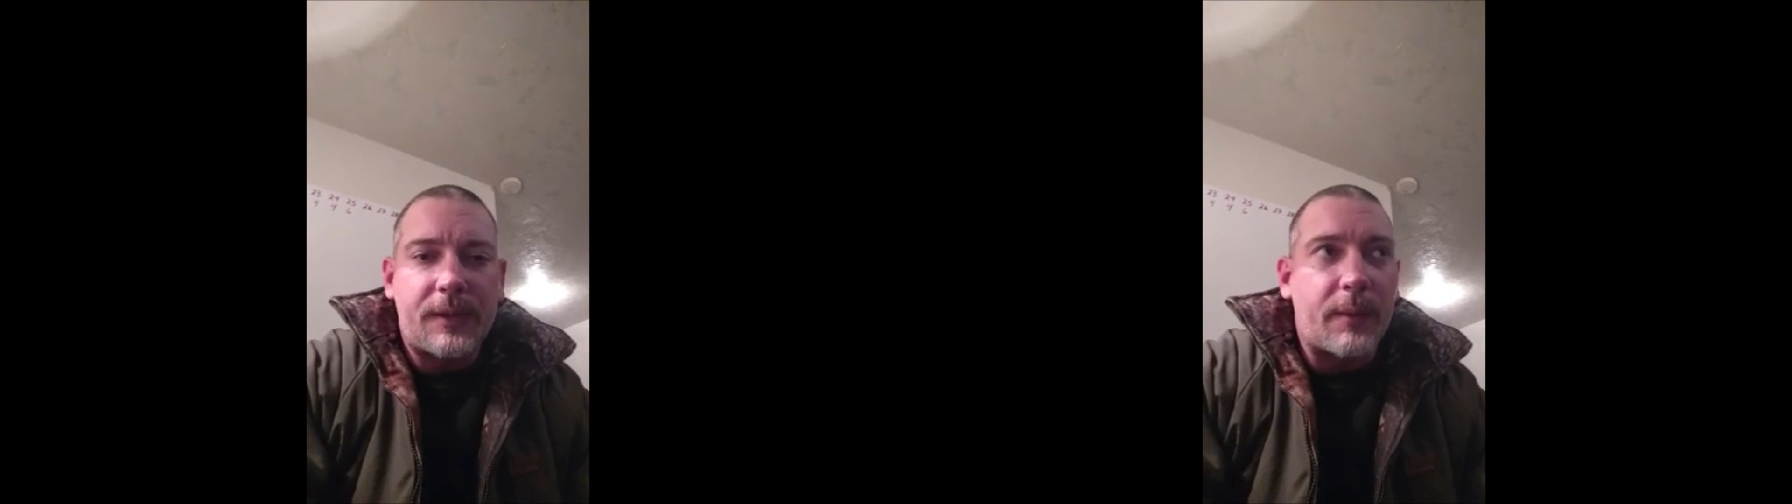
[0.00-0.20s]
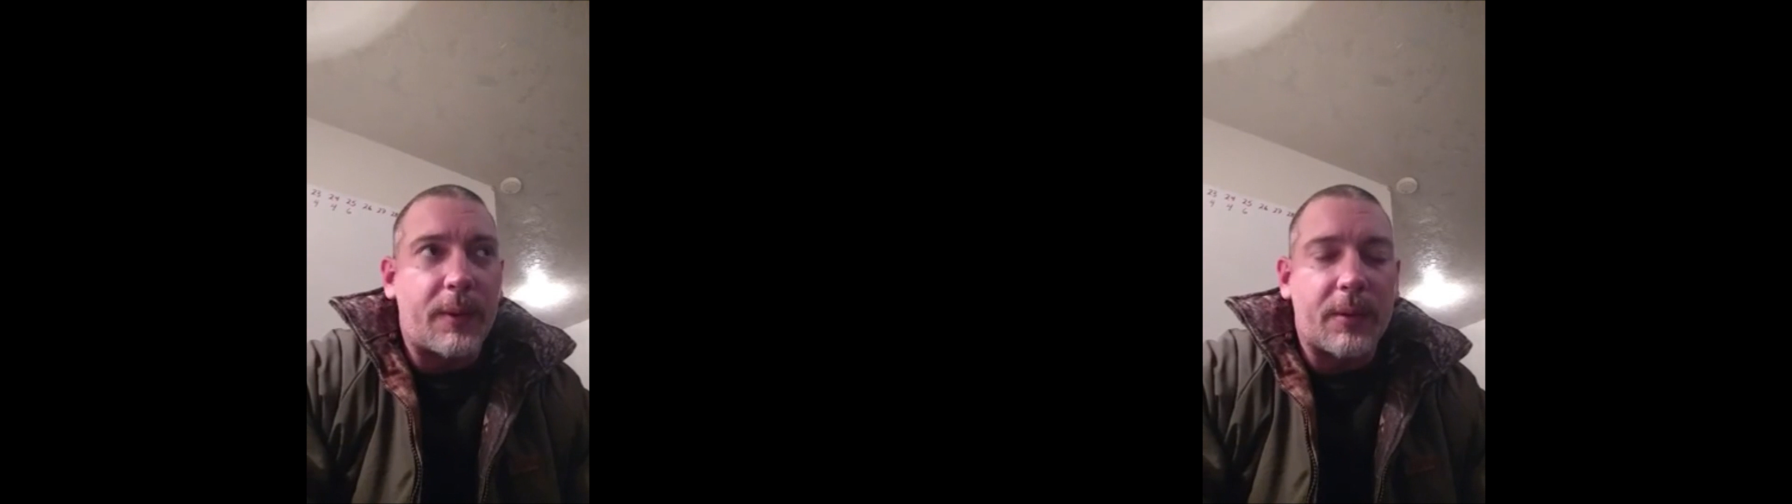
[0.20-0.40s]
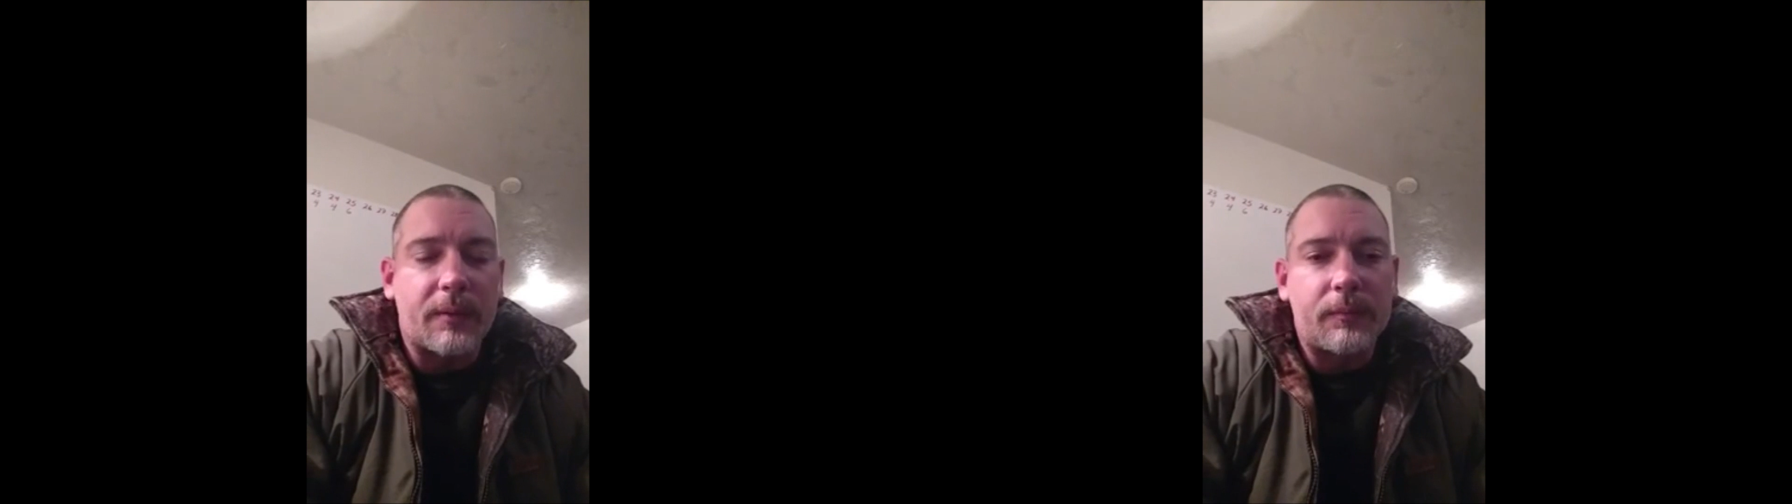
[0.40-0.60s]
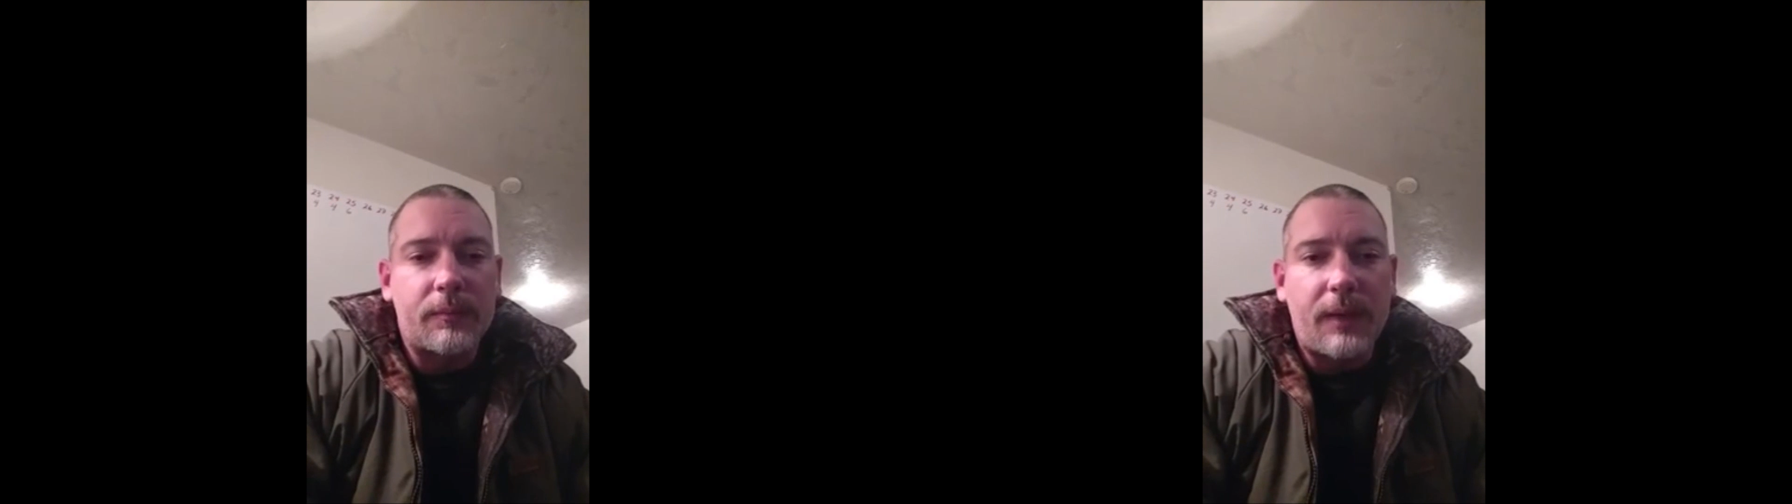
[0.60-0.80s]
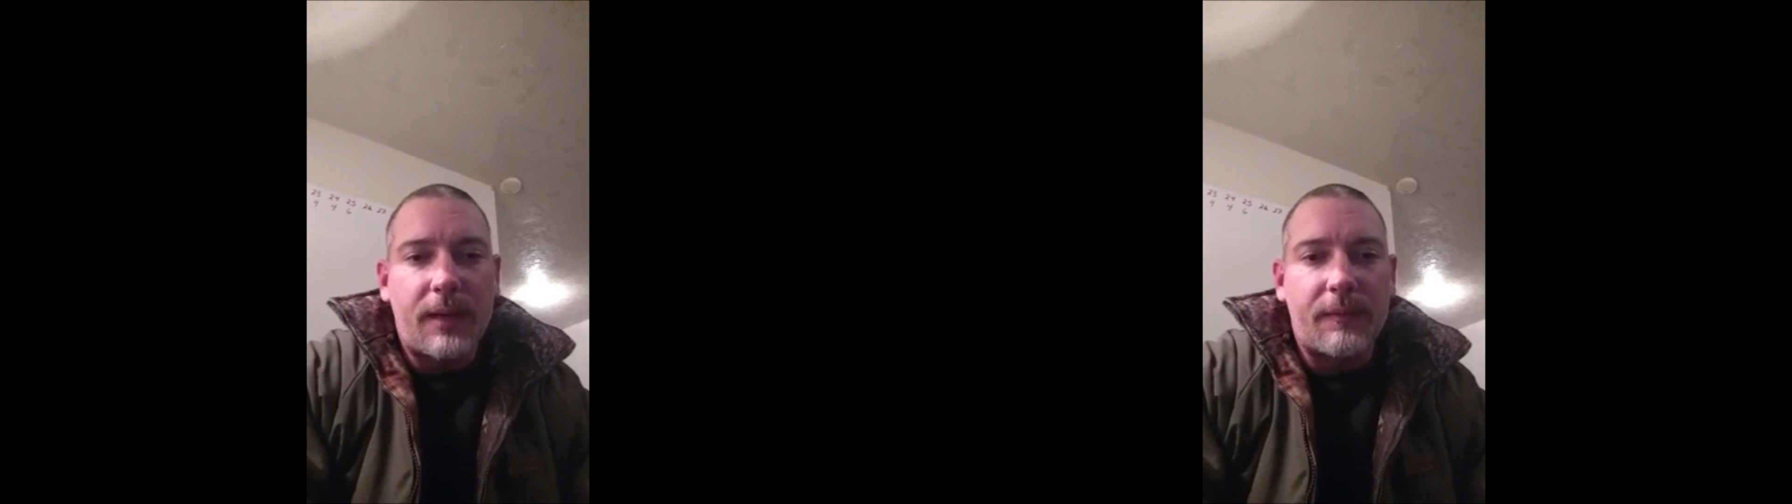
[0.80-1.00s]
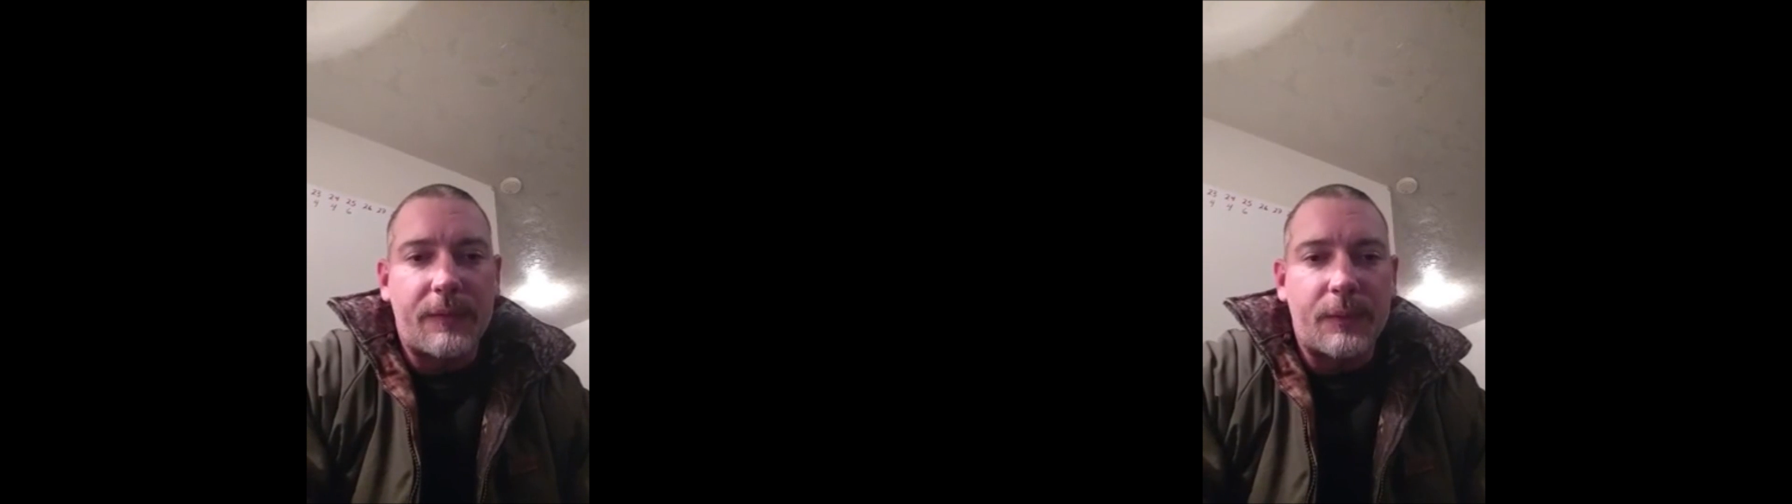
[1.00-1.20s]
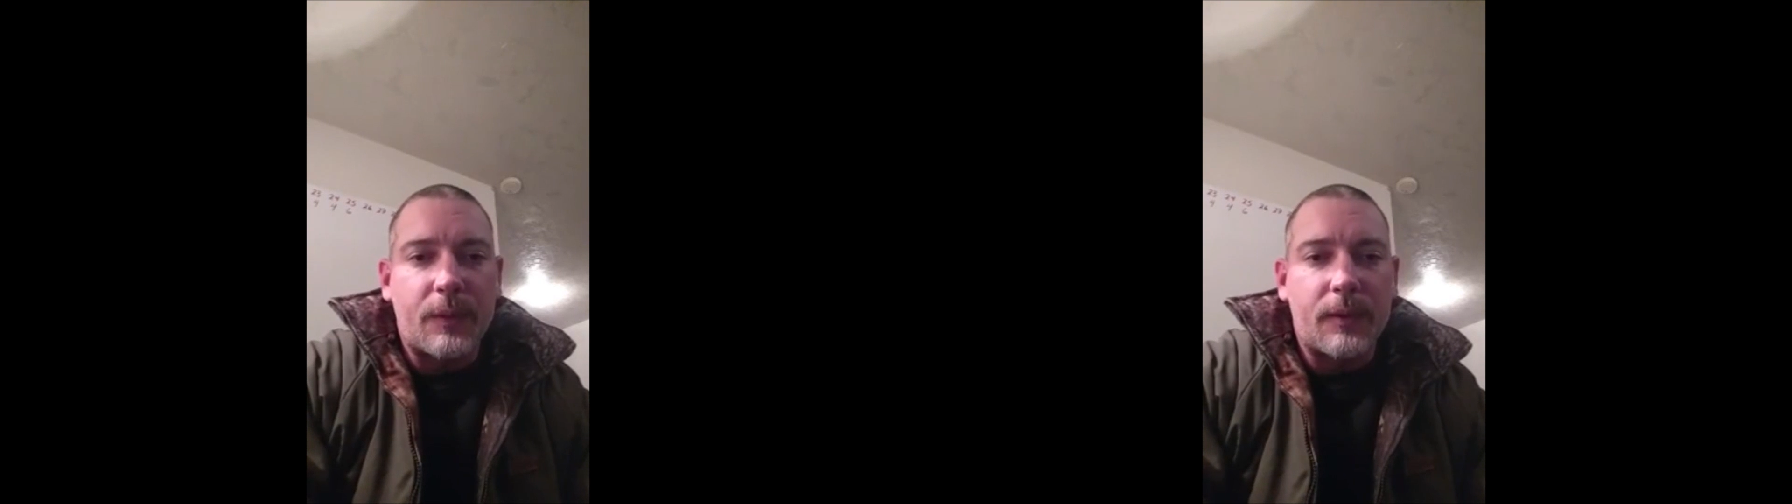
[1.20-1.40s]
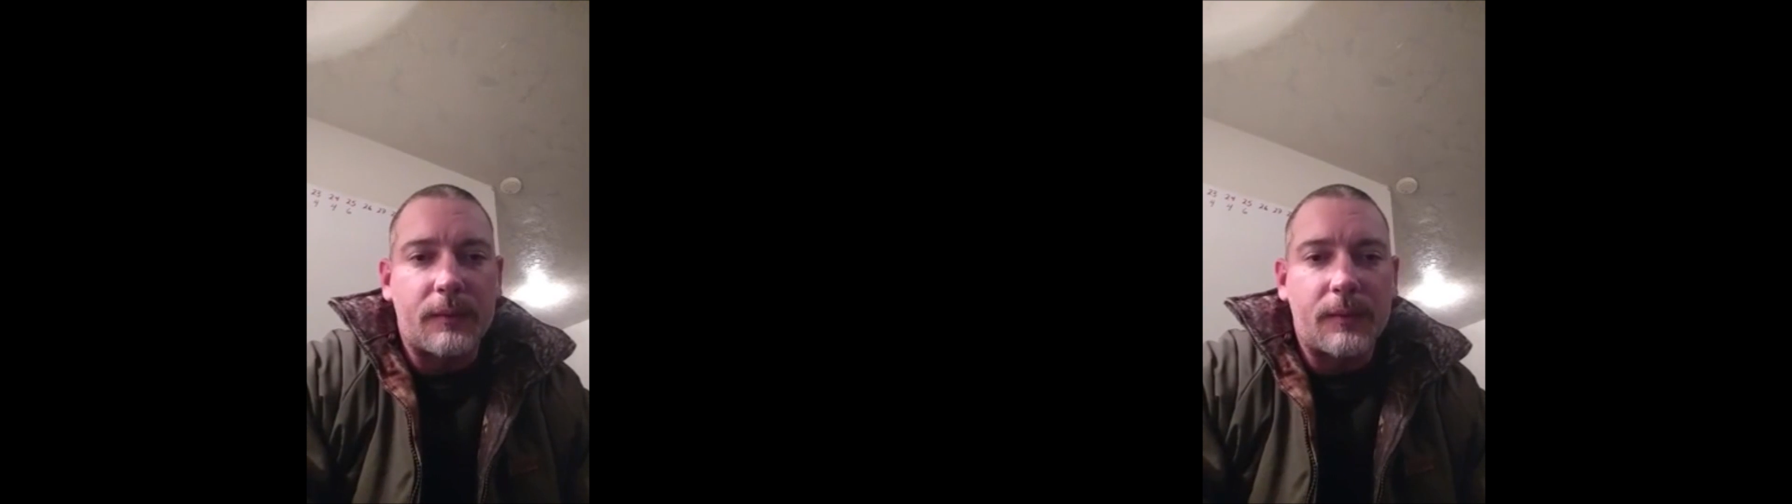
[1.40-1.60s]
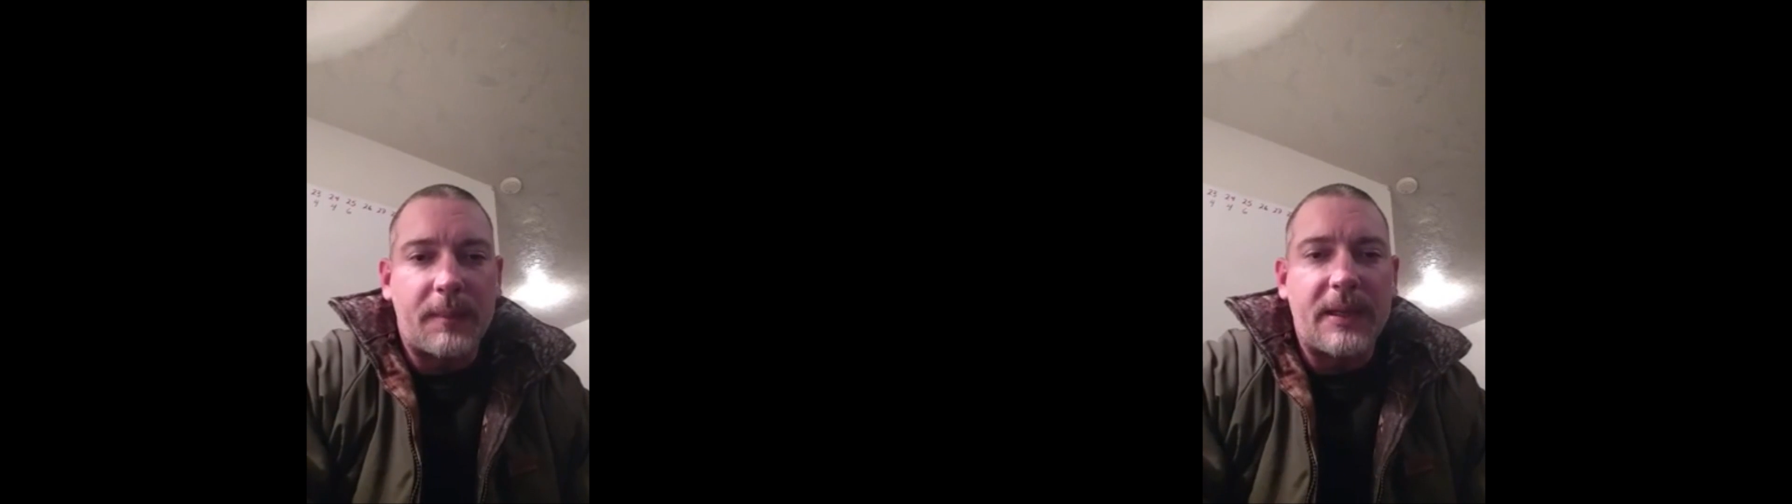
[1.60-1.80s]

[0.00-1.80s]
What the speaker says: Today we were heading to a